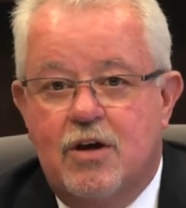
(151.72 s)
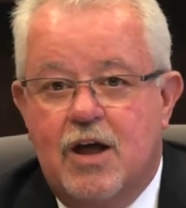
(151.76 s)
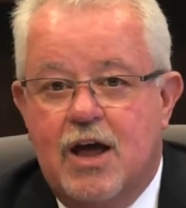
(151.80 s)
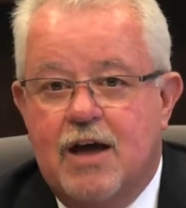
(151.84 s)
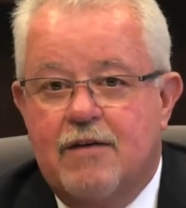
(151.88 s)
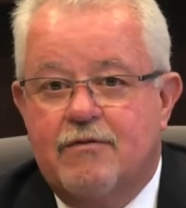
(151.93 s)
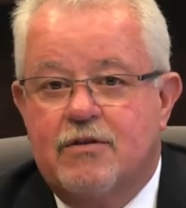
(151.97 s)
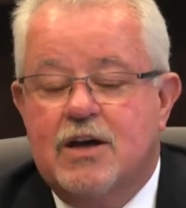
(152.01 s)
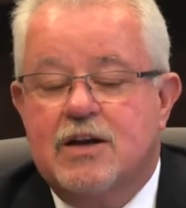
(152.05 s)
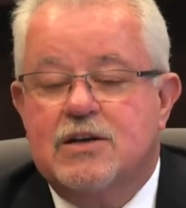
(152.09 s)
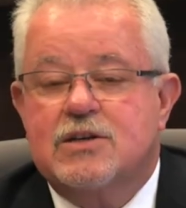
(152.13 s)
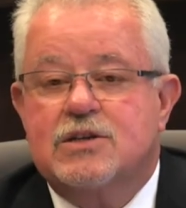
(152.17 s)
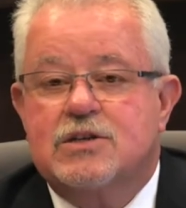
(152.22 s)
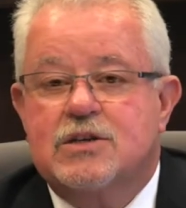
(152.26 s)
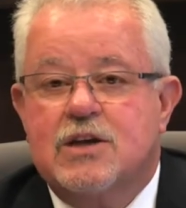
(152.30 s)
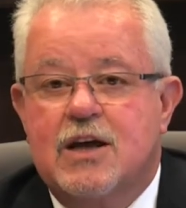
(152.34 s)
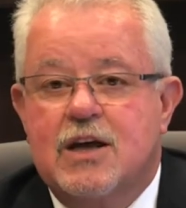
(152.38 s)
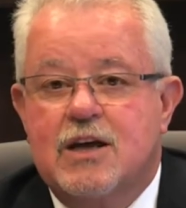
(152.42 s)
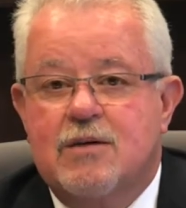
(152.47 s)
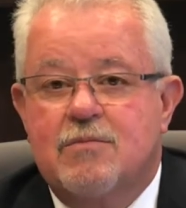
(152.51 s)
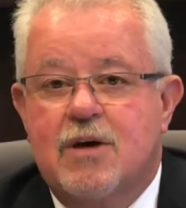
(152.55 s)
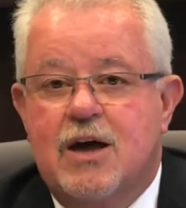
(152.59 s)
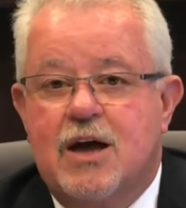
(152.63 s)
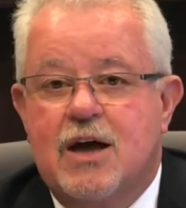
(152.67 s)
have that
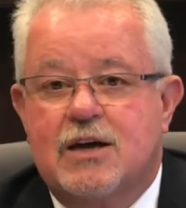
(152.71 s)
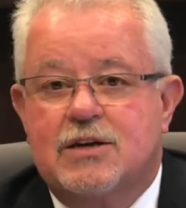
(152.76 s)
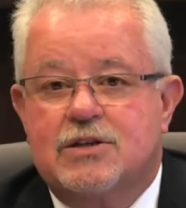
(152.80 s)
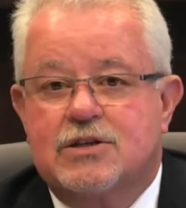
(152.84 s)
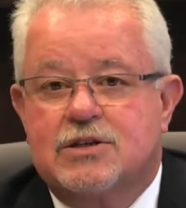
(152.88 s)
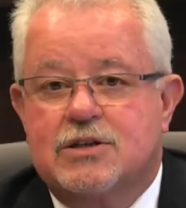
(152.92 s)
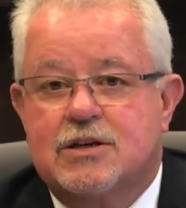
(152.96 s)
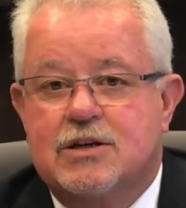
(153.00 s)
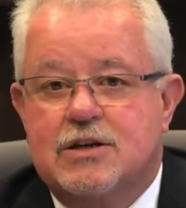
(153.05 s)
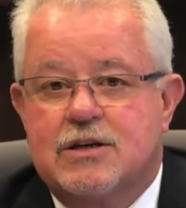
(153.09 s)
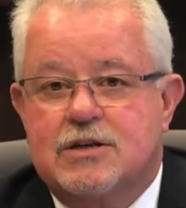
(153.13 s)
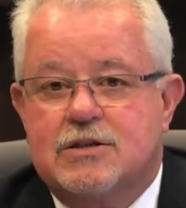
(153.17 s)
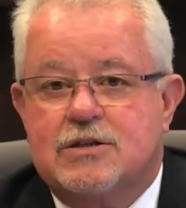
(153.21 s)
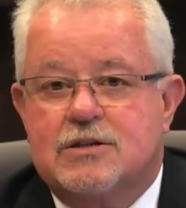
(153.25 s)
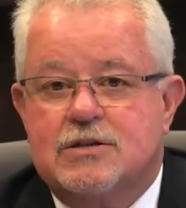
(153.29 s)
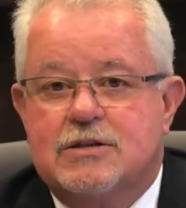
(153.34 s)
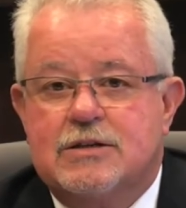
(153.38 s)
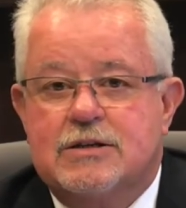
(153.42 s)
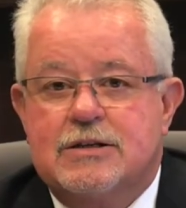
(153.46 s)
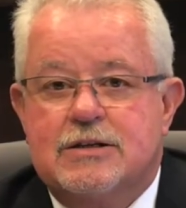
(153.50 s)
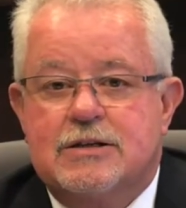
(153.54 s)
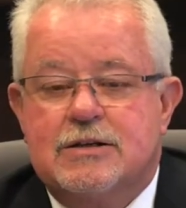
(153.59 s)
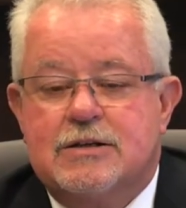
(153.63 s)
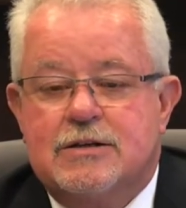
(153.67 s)
same access.
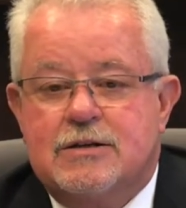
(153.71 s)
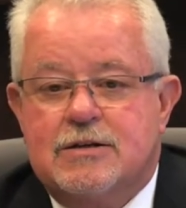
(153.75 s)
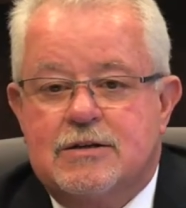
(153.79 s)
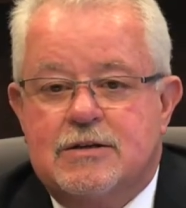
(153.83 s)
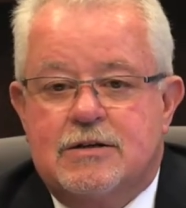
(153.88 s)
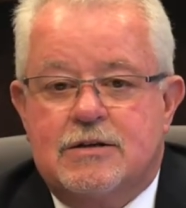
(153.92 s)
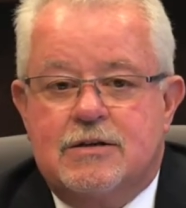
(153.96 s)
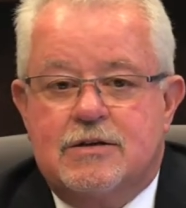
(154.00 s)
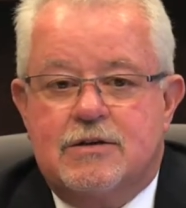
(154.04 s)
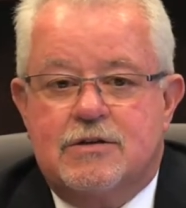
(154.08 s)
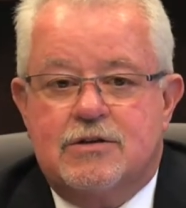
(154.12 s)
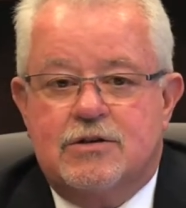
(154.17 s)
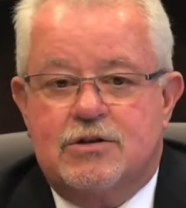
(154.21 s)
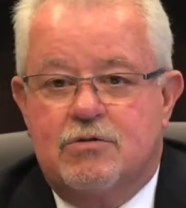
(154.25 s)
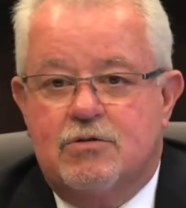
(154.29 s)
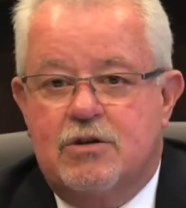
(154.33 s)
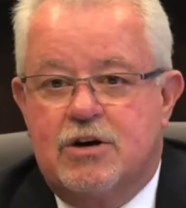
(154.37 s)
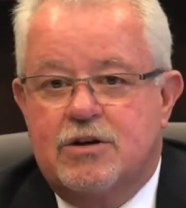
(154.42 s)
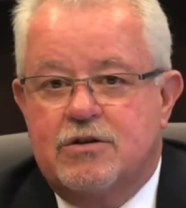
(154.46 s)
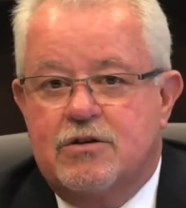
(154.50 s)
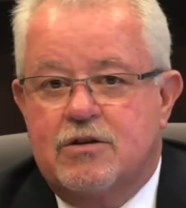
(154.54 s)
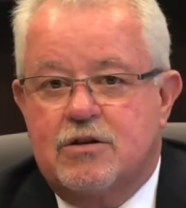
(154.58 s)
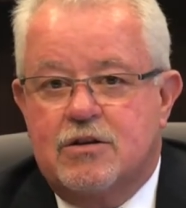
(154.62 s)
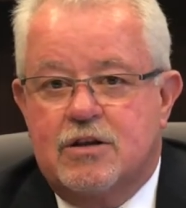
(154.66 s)
So
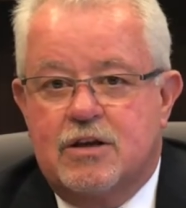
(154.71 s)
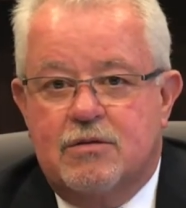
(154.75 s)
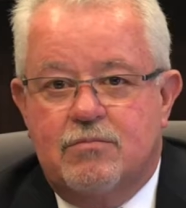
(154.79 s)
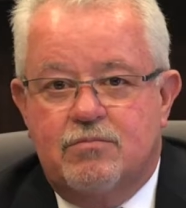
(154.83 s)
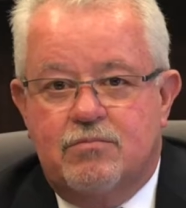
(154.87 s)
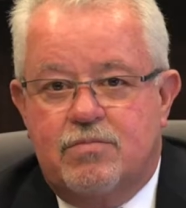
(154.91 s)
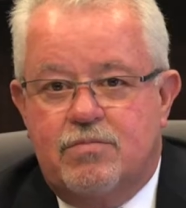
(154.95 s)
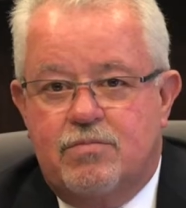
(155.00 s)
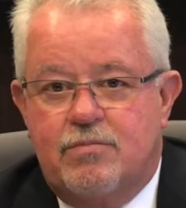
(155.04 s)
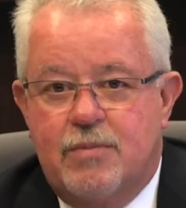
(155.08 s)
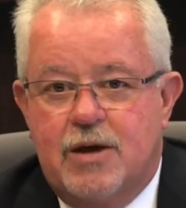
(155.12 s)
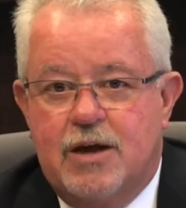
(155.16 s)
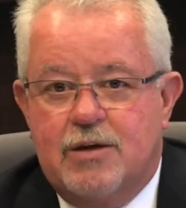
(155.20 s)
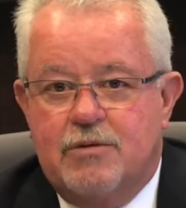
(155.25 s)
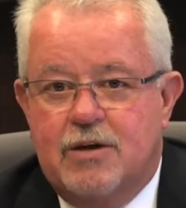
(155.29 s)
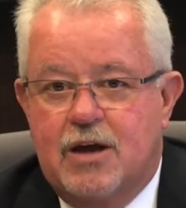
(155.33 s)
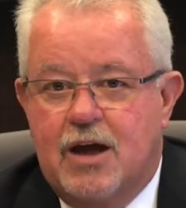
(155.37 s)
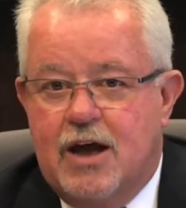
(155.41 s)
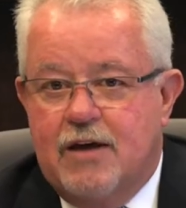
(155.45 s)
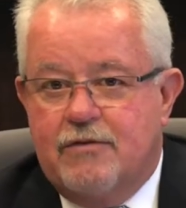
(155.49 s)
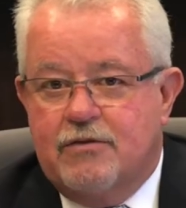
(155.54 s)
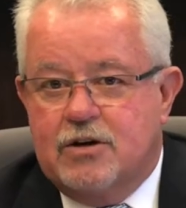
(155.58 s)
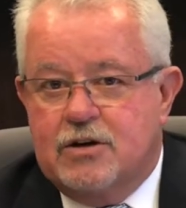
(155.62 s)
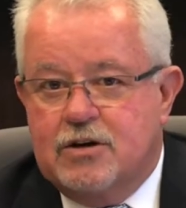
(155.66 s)
other than maybe
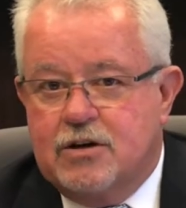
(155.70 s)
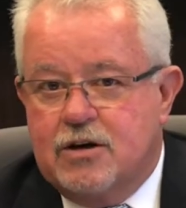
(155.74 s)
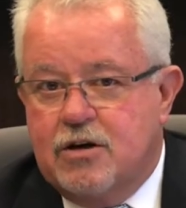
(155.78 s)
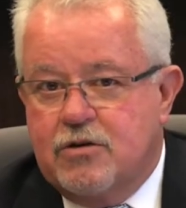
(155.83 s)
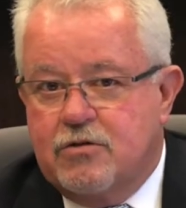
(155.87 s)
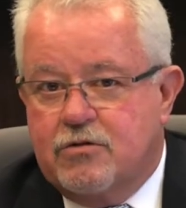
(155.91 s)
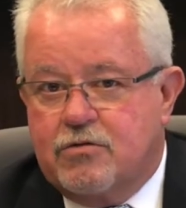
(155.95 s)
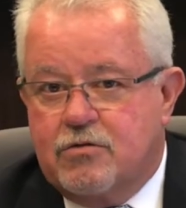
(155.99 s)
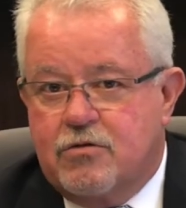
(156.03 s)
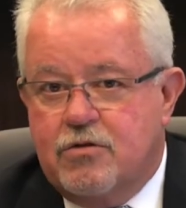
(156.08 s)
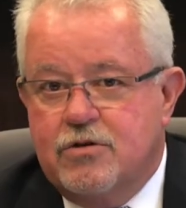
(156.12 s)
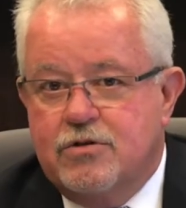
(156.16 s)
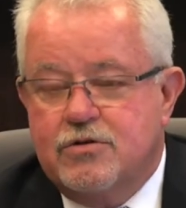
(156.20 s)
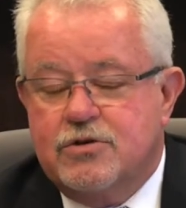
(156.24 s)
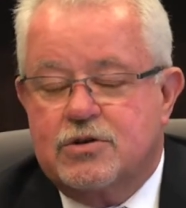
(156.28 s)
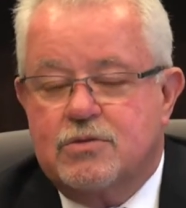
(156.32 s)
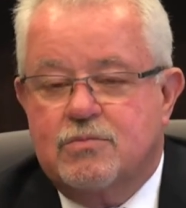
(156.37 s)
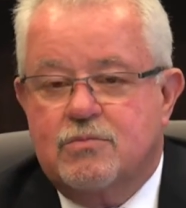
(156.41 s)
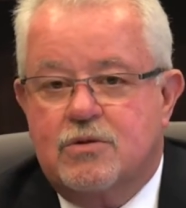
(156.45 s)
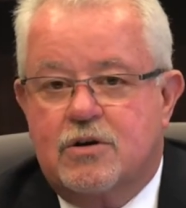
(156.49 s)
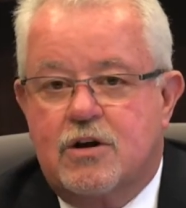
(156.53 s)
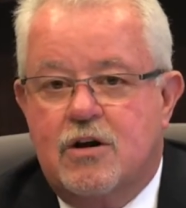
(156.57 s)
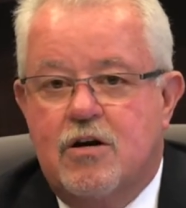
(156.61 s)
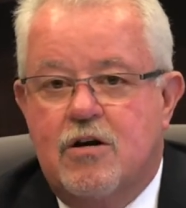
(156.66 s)
having to go through
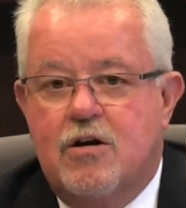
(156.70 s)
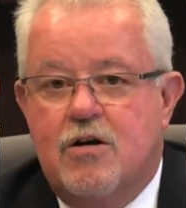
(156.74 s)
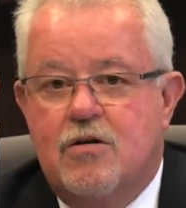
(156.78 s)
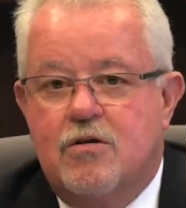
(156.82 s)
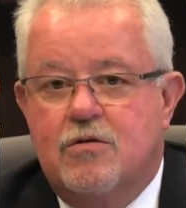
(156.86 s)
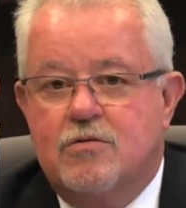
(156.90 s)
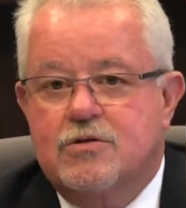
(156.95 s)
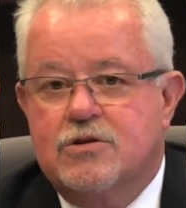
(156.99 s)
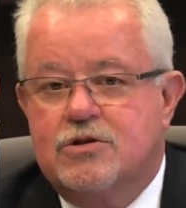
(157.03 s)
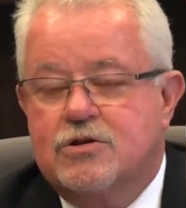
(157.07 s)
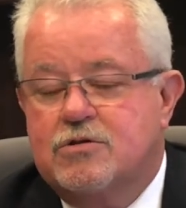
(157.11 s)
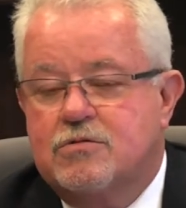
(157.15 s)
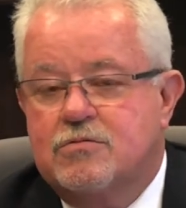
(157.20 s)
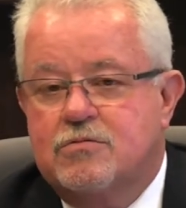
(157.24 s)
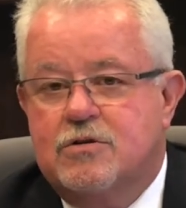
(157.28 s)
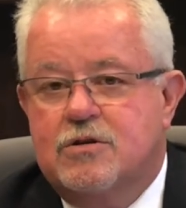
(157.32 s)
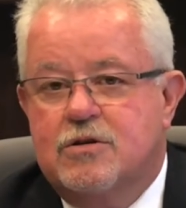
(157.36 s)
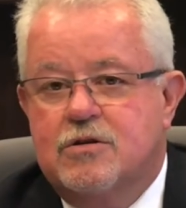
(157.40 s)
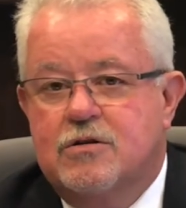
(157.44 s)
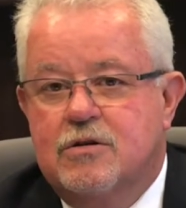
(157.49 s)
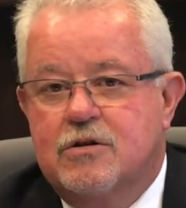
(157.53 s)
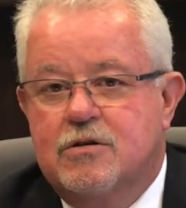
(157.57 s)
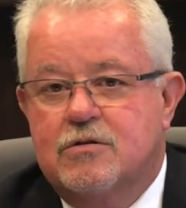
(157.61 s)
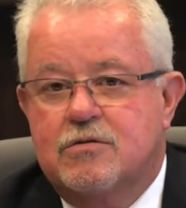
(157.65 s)
some cones,
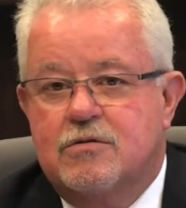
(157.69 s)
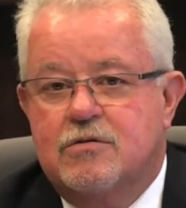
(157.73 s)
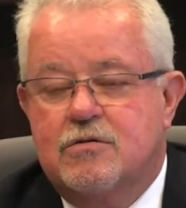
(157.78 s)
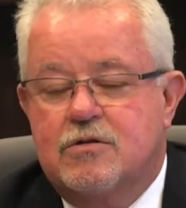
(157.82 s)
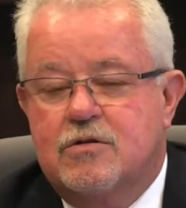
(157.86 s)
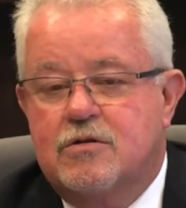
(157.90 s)
you know,